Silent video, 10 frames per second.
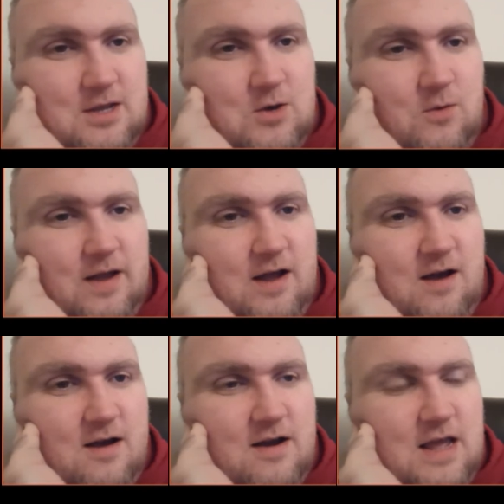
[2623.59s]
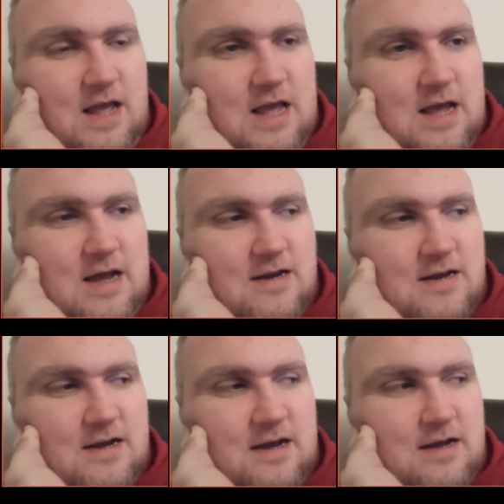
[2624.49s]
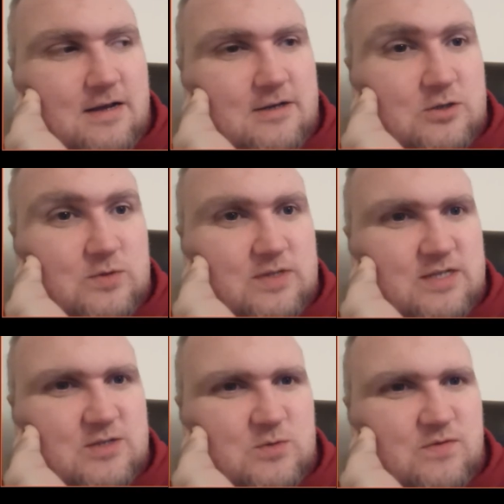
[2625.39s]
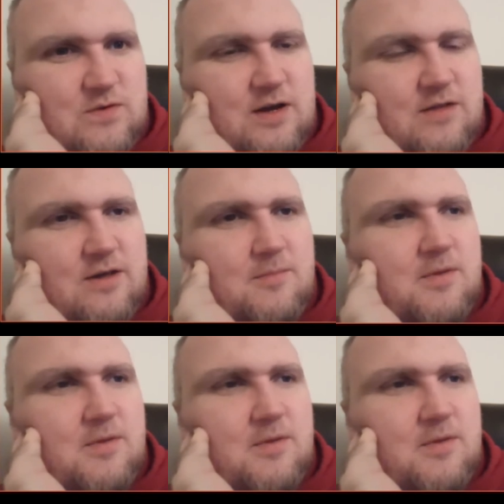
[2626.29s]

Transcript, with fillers: going on and uh, doing this one for nothing.